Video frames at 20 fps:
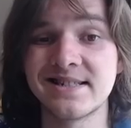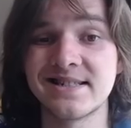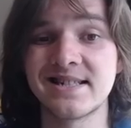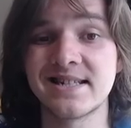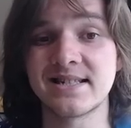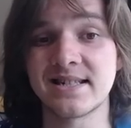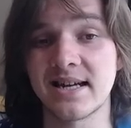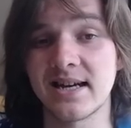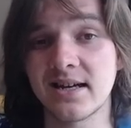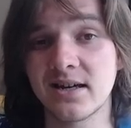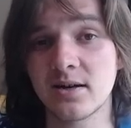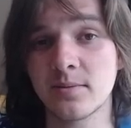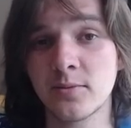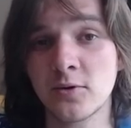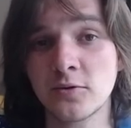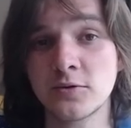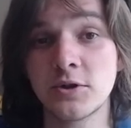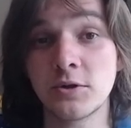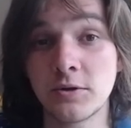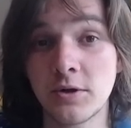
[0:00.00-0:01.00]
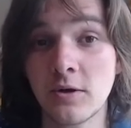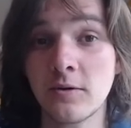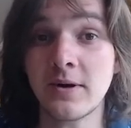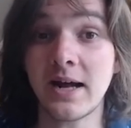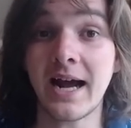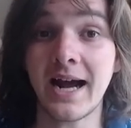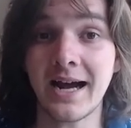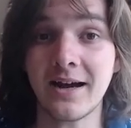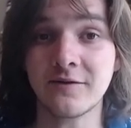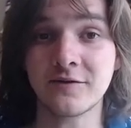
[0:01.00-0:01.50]
since it's inkable, you
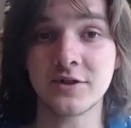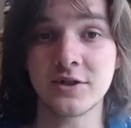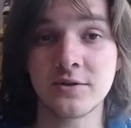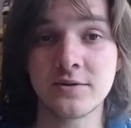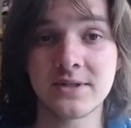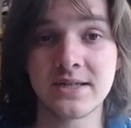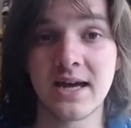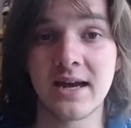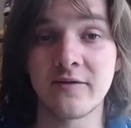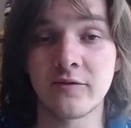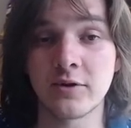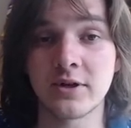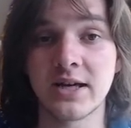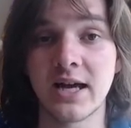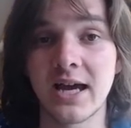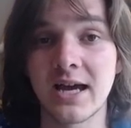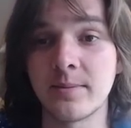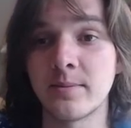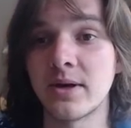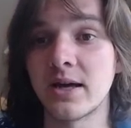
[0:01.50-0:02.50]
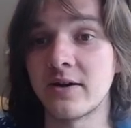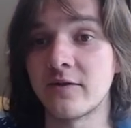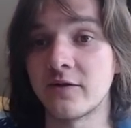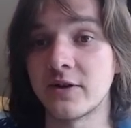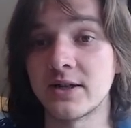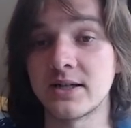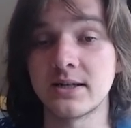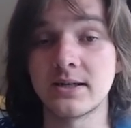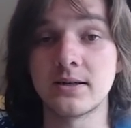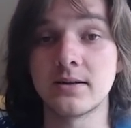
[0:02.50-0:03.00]
don't have to use it every game if
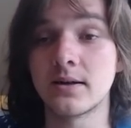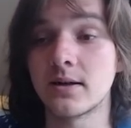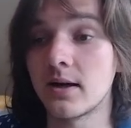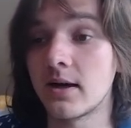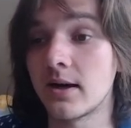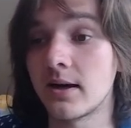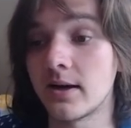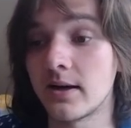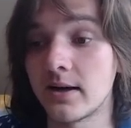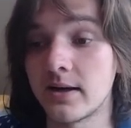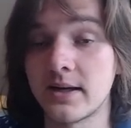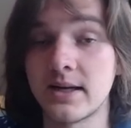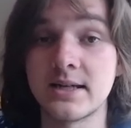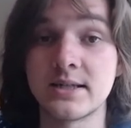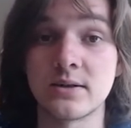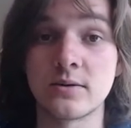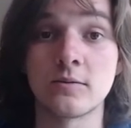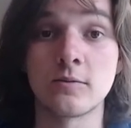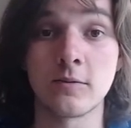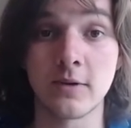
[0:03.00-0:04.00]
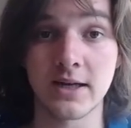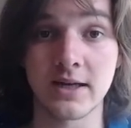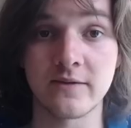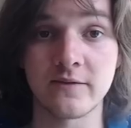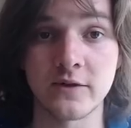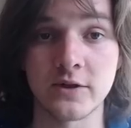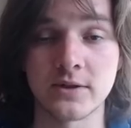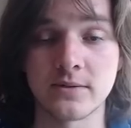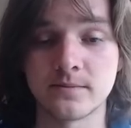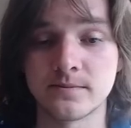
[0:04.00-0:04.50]
it isn't
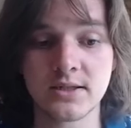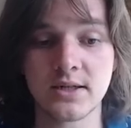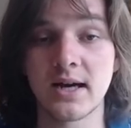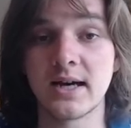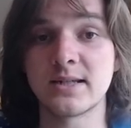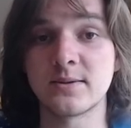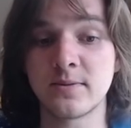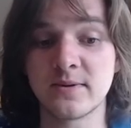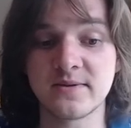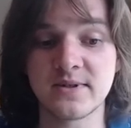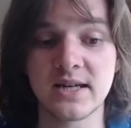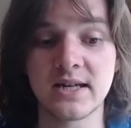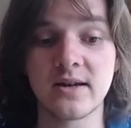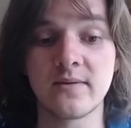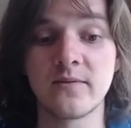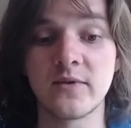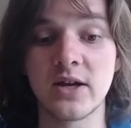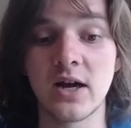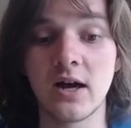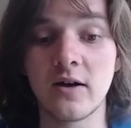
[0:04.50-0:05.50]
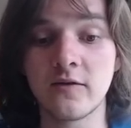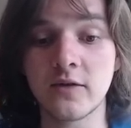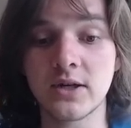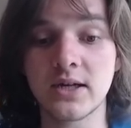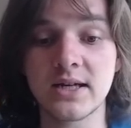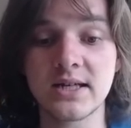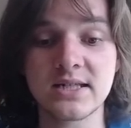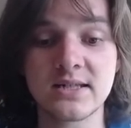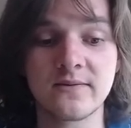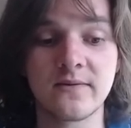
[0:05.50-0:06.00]
relevant. So as we've seen in the other
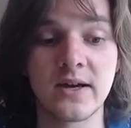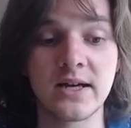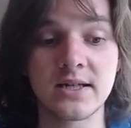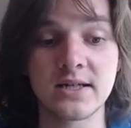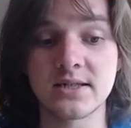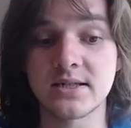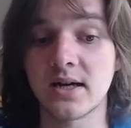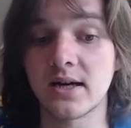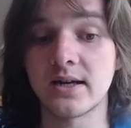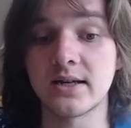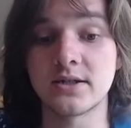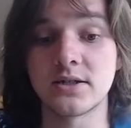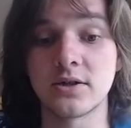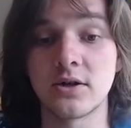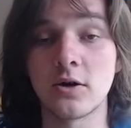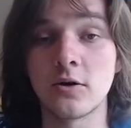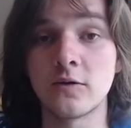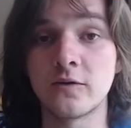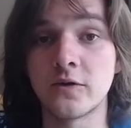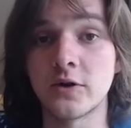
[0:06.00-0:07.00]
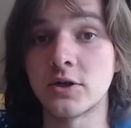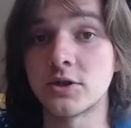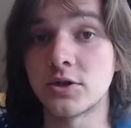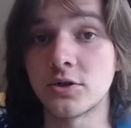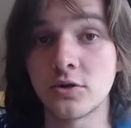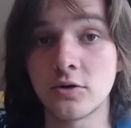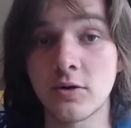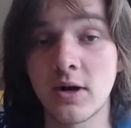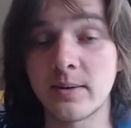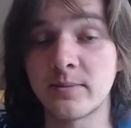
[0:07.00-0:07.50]
list, they decided to go for
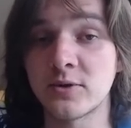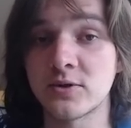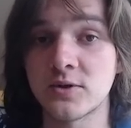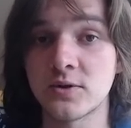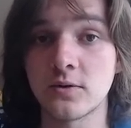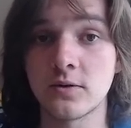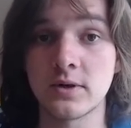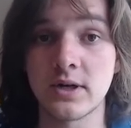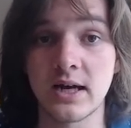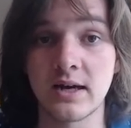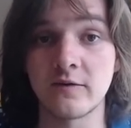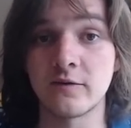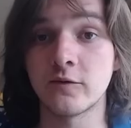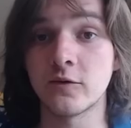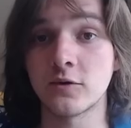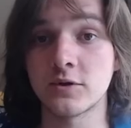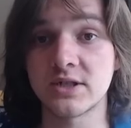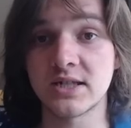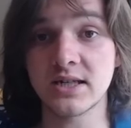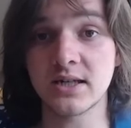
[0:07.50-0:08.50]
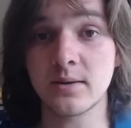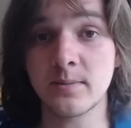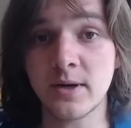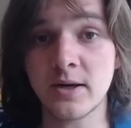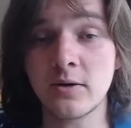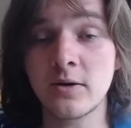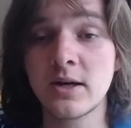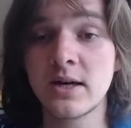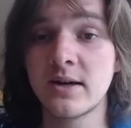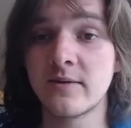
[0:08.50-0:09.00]
2 Grab Your Sword and 4
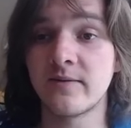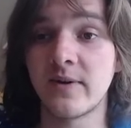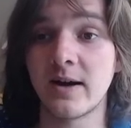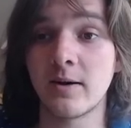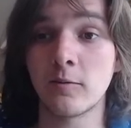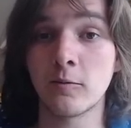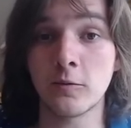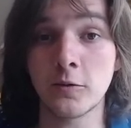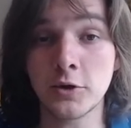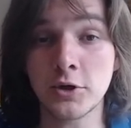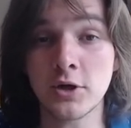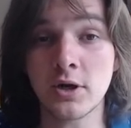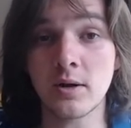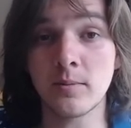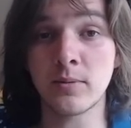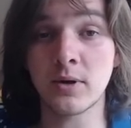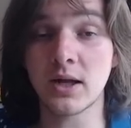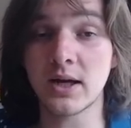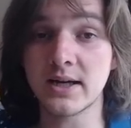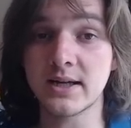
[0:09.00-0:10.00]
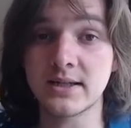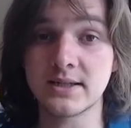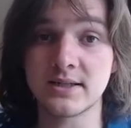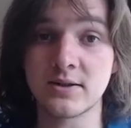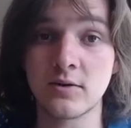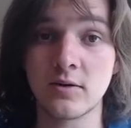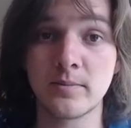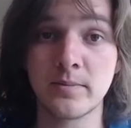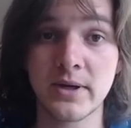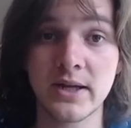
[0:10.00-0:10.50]
Tinkerbell. That wouldn't apply
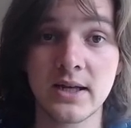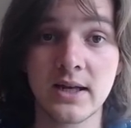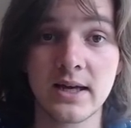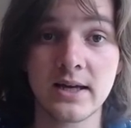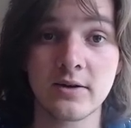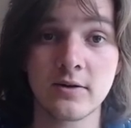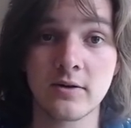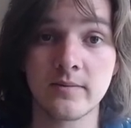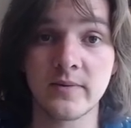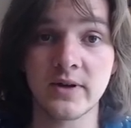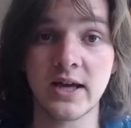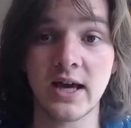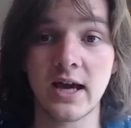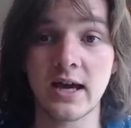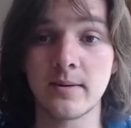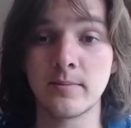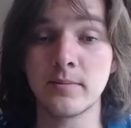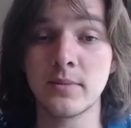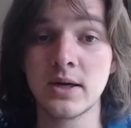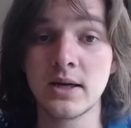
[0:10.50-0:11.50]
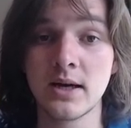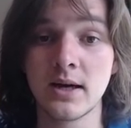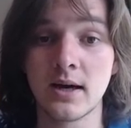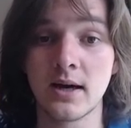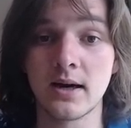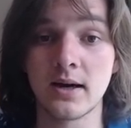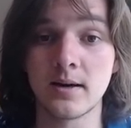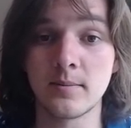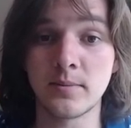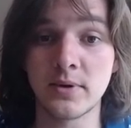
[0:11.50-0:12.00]
until a bit later in the game,
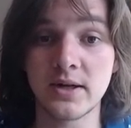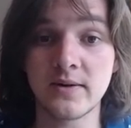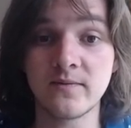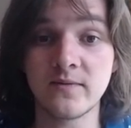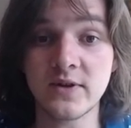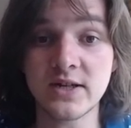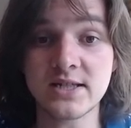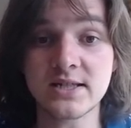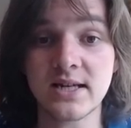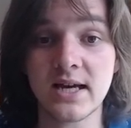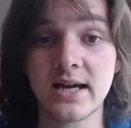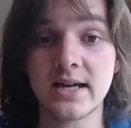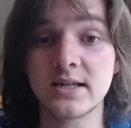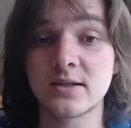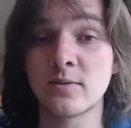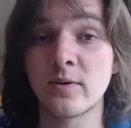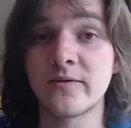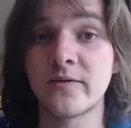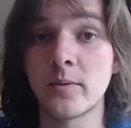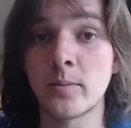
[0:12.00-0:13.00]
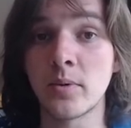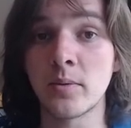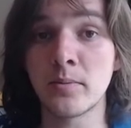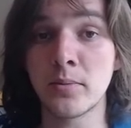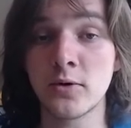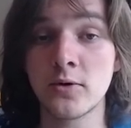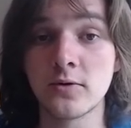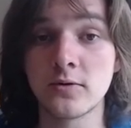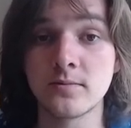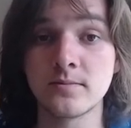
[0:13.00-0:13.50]
but in this case with the
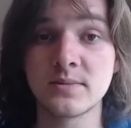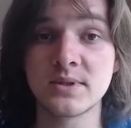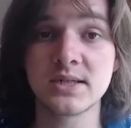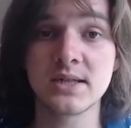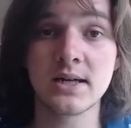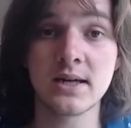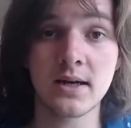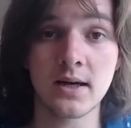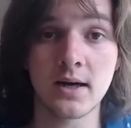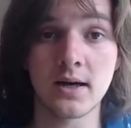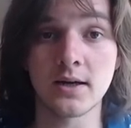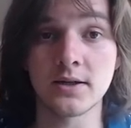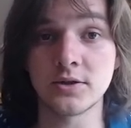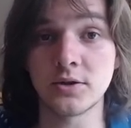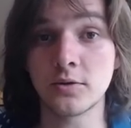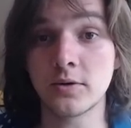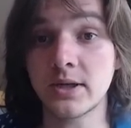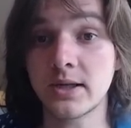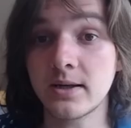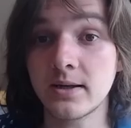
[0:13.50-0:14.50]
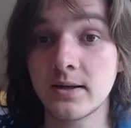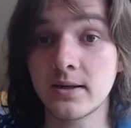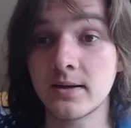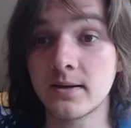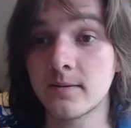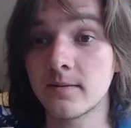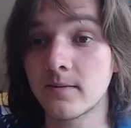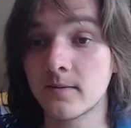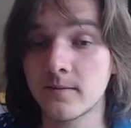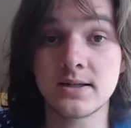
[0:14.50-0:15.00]
Babooms, you
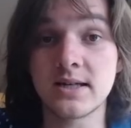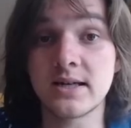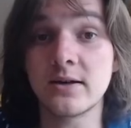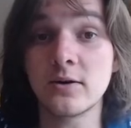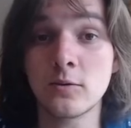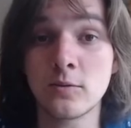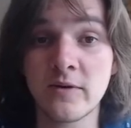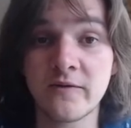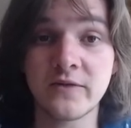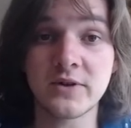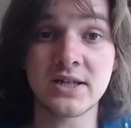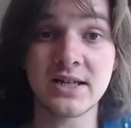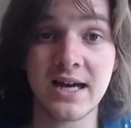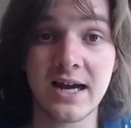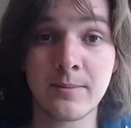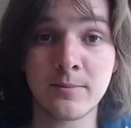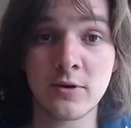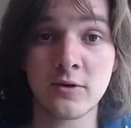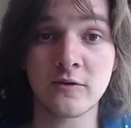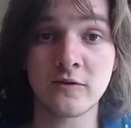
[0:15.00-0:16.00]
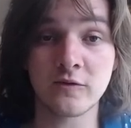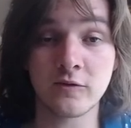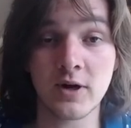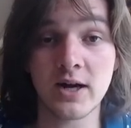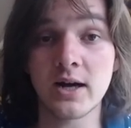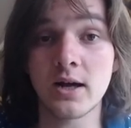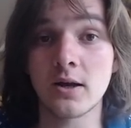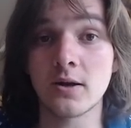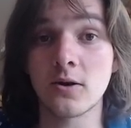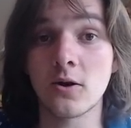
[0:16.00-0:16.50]
can deal with the Diablo
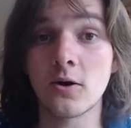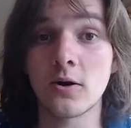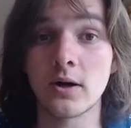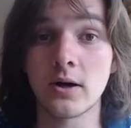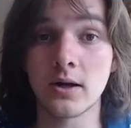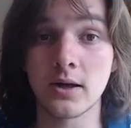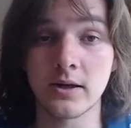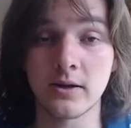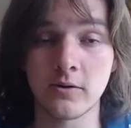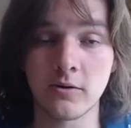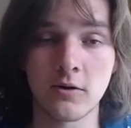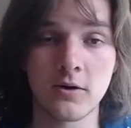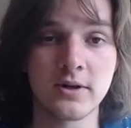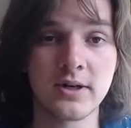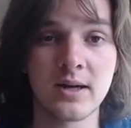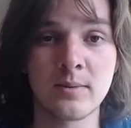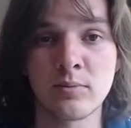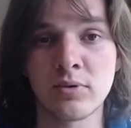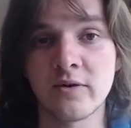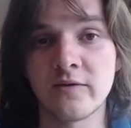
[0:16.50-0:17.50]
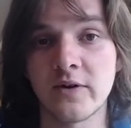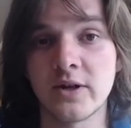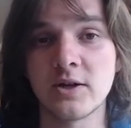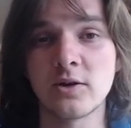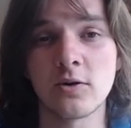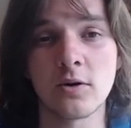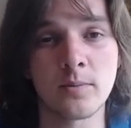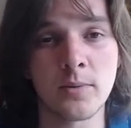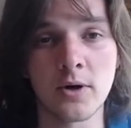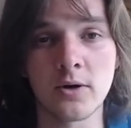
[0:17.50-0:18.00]
threat a lot earlier on and prevent
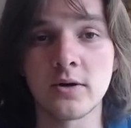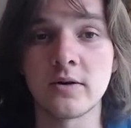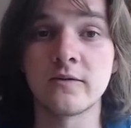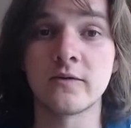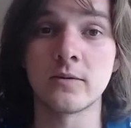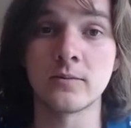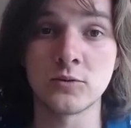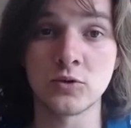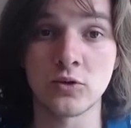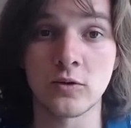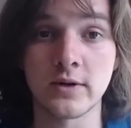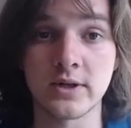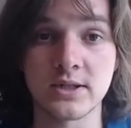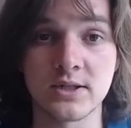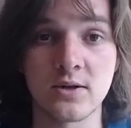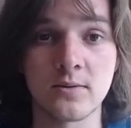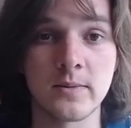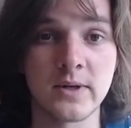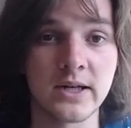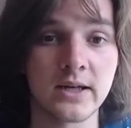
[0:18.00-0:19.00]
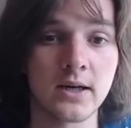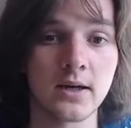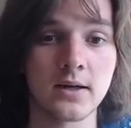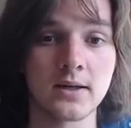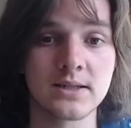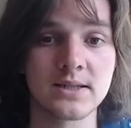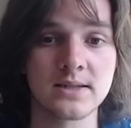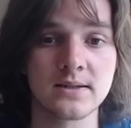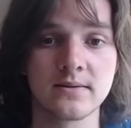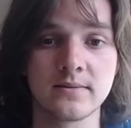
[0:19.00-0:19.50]
your opponent from drawing so many
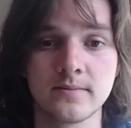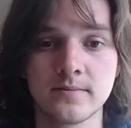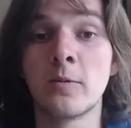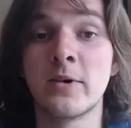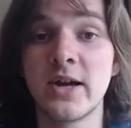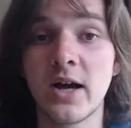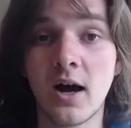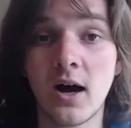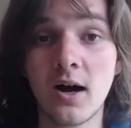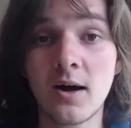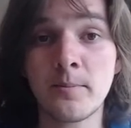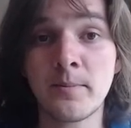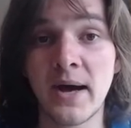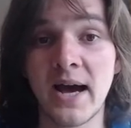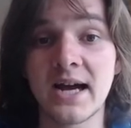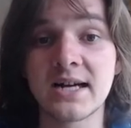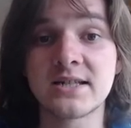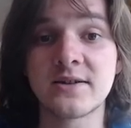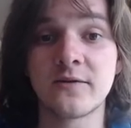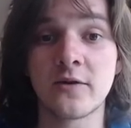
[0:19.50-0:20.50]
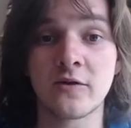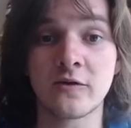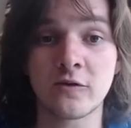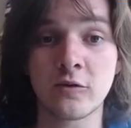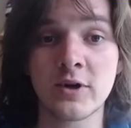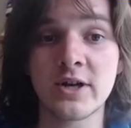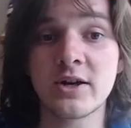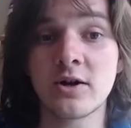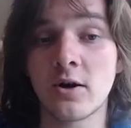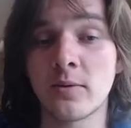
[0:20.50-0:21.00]
cards. We are back to the
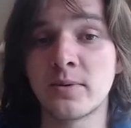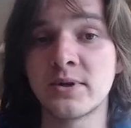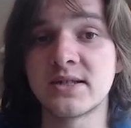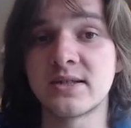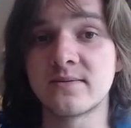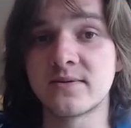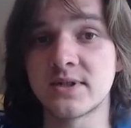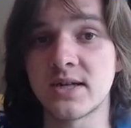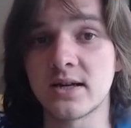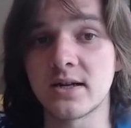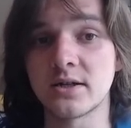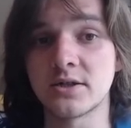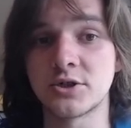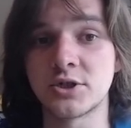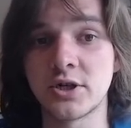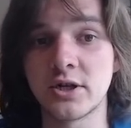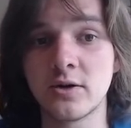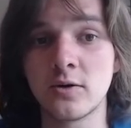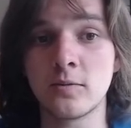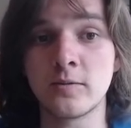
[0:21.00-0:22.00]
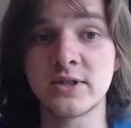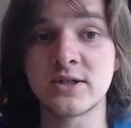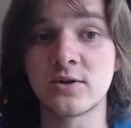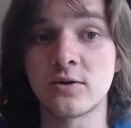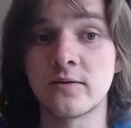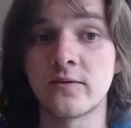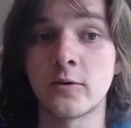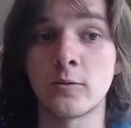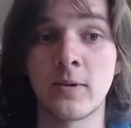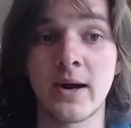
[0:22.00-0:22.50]
3 copies of Sudden Chill. We
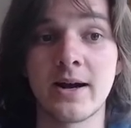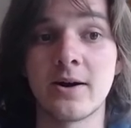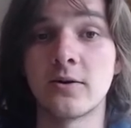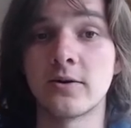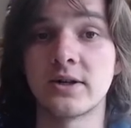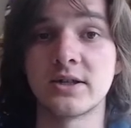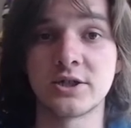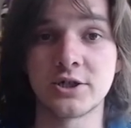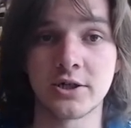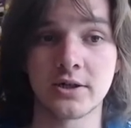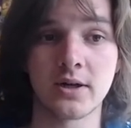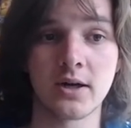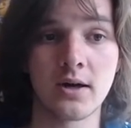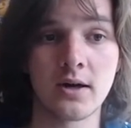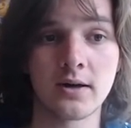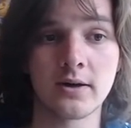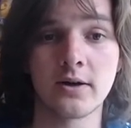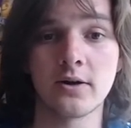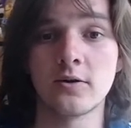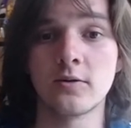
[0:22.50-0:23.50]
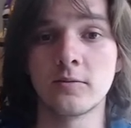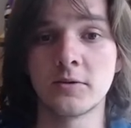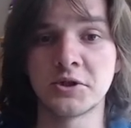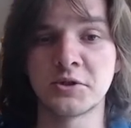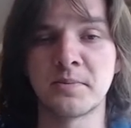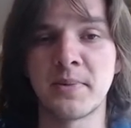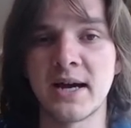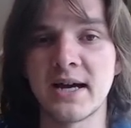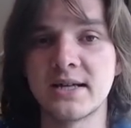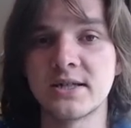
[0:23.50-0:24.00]
saw the Rat on in Chicago,
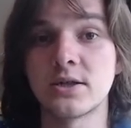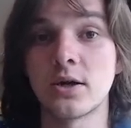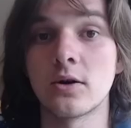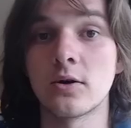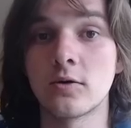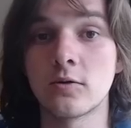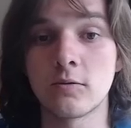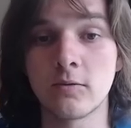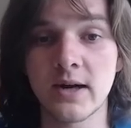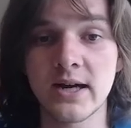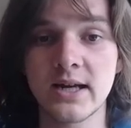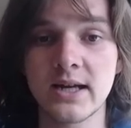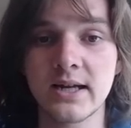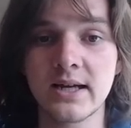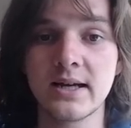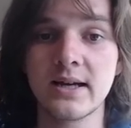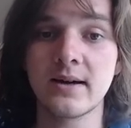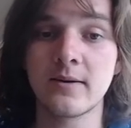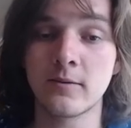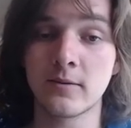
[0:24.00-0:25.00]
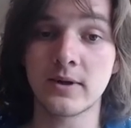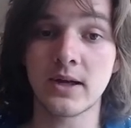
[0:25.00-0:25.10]
which pairs greatly